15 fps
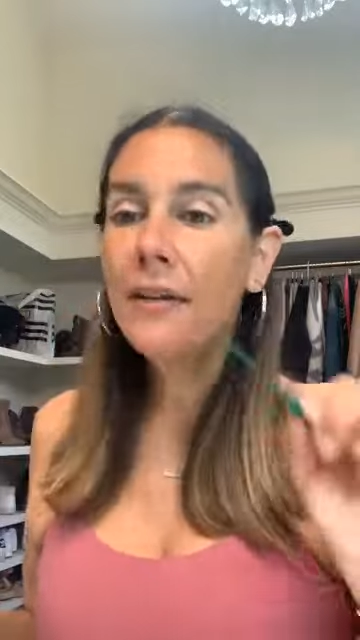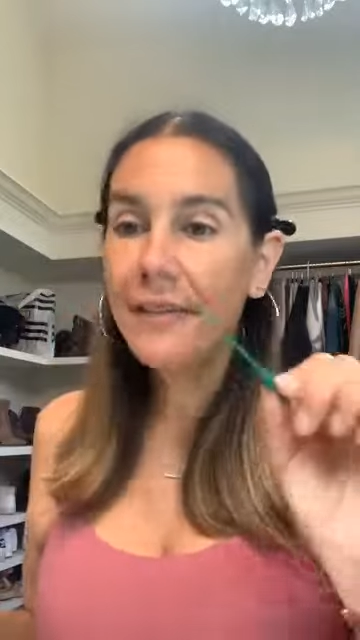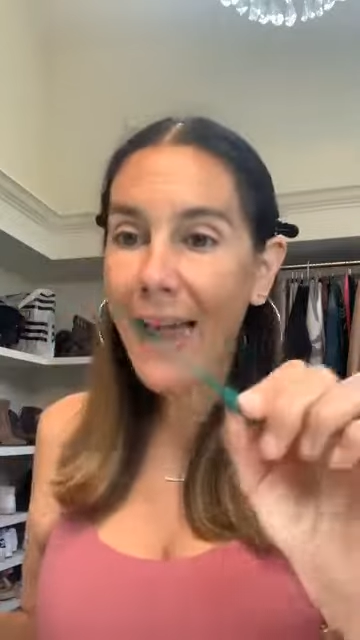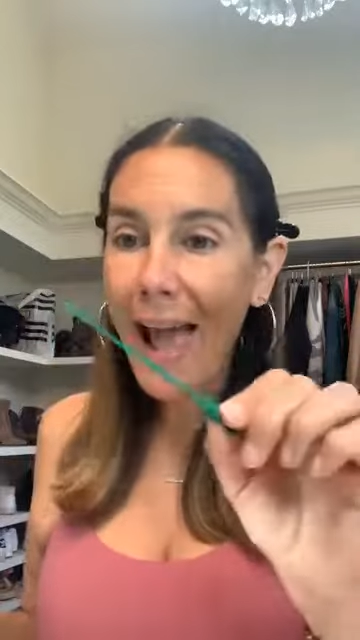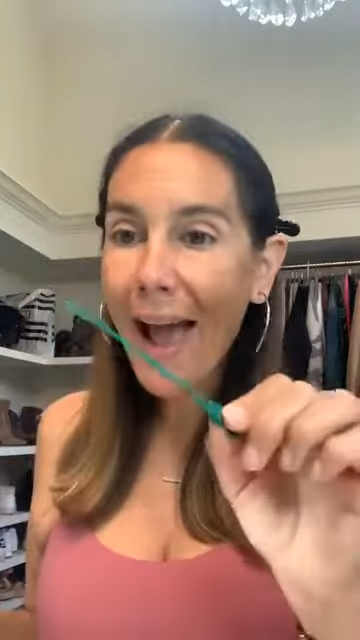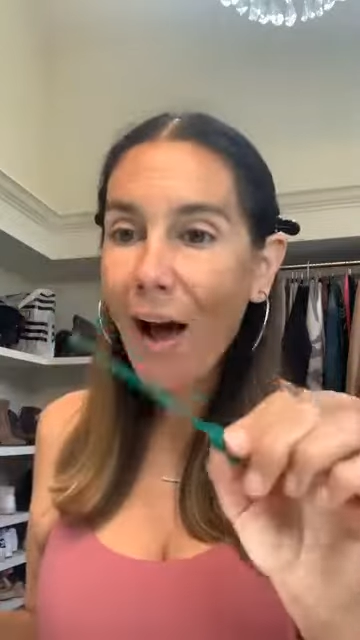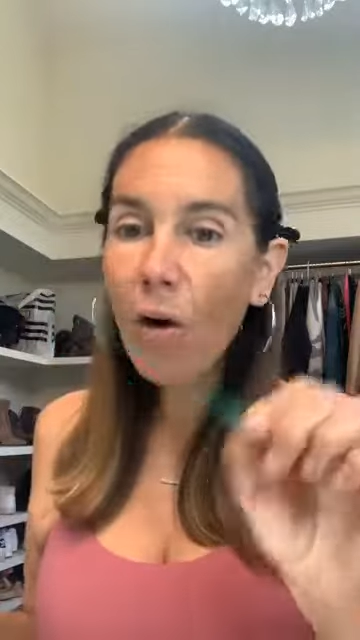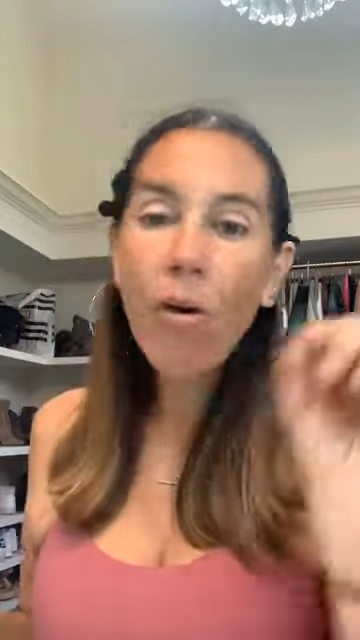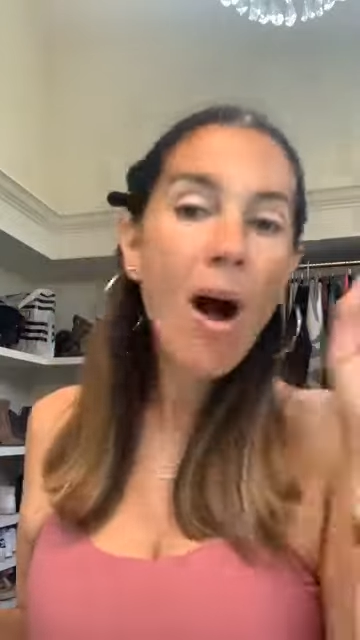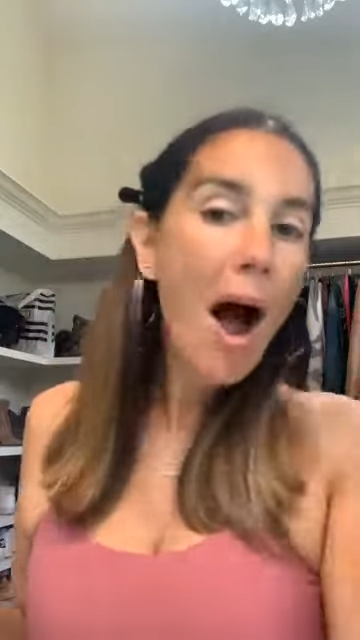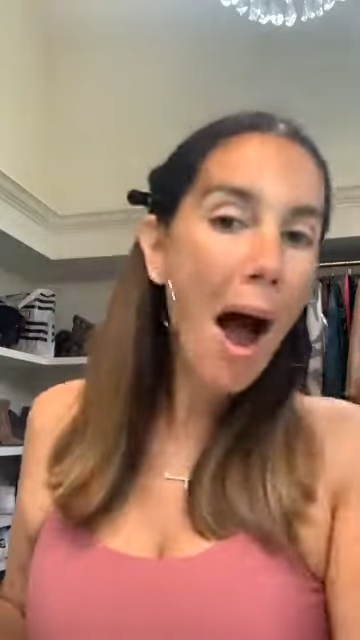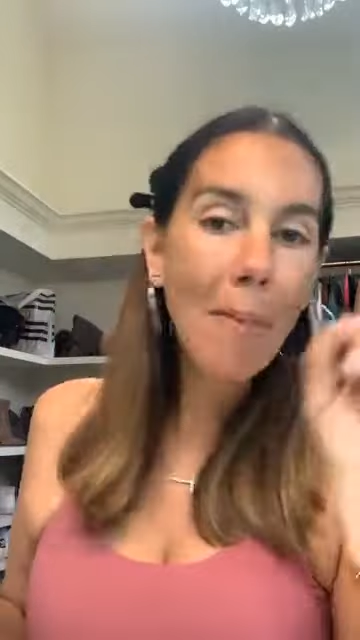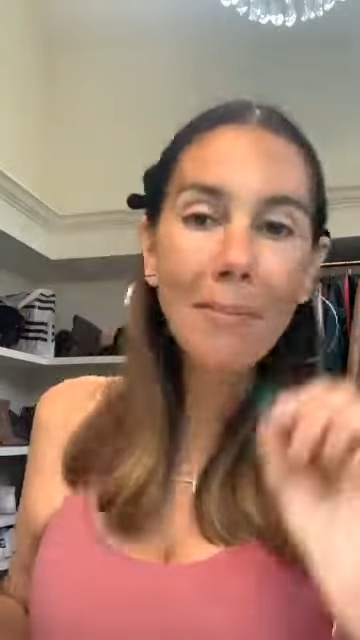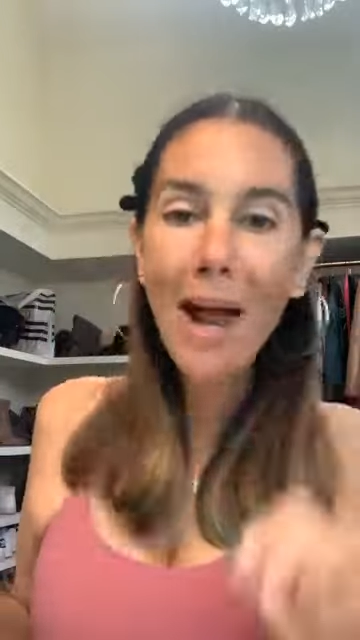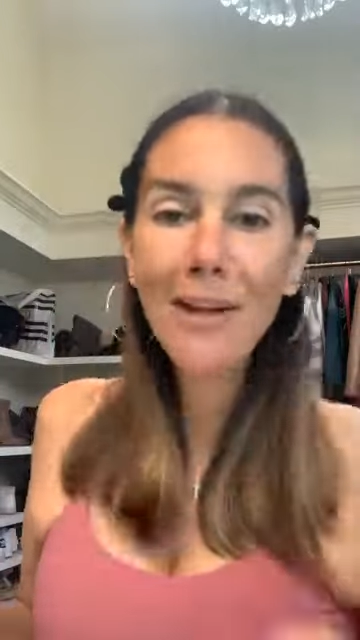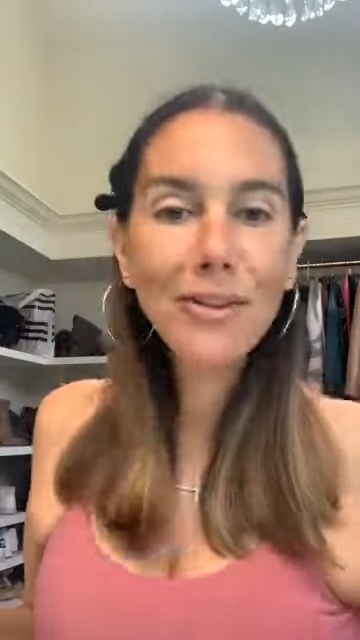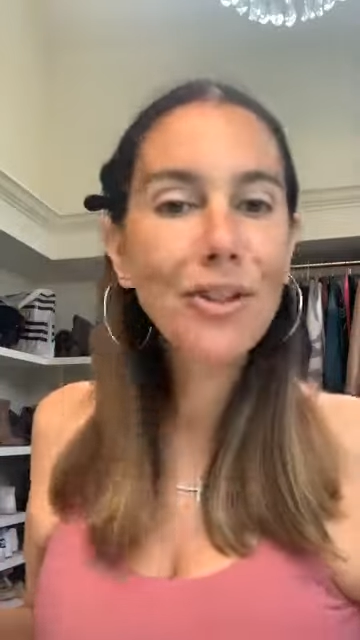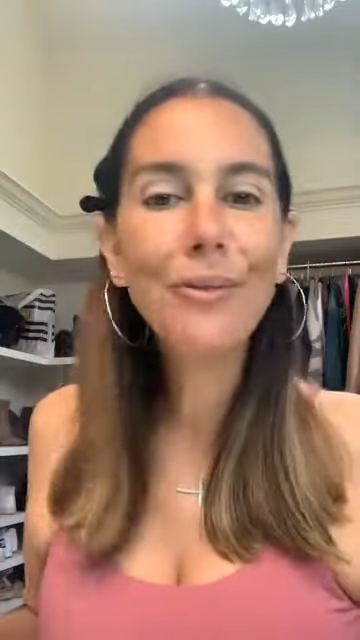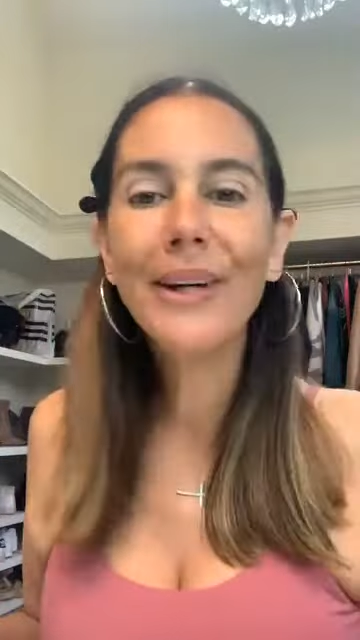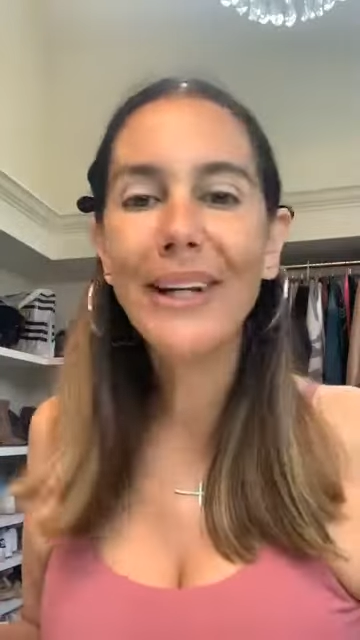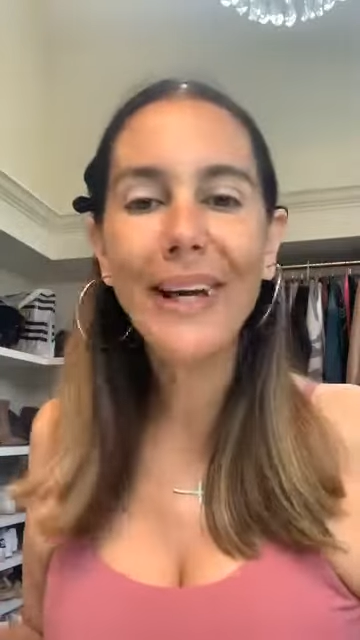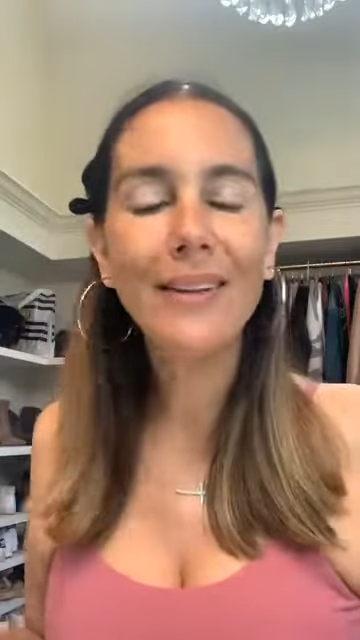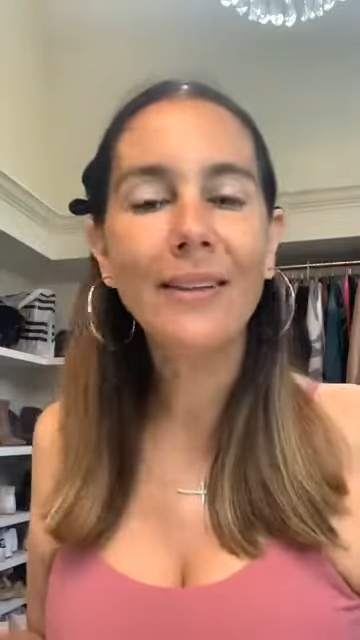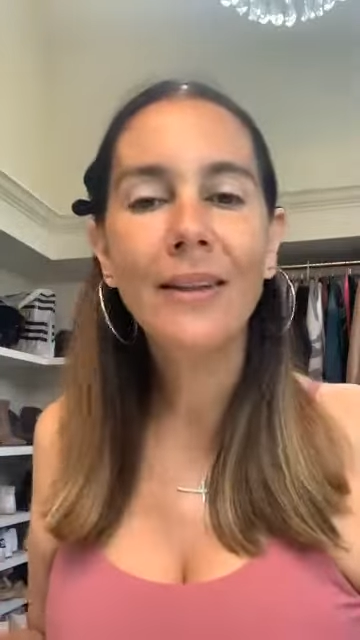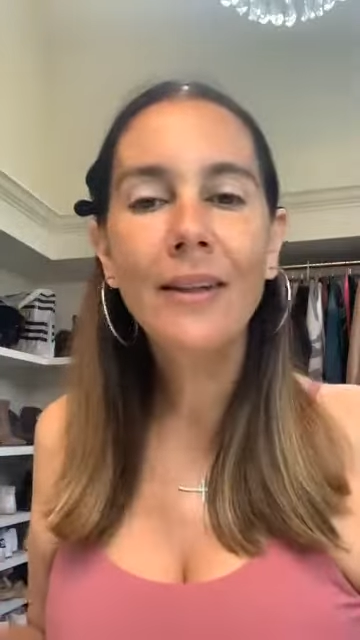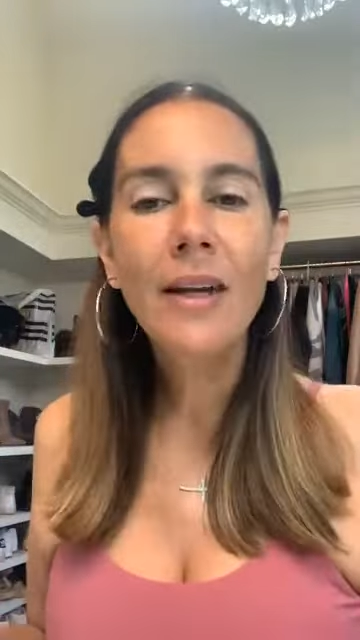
Now I'm not doing it.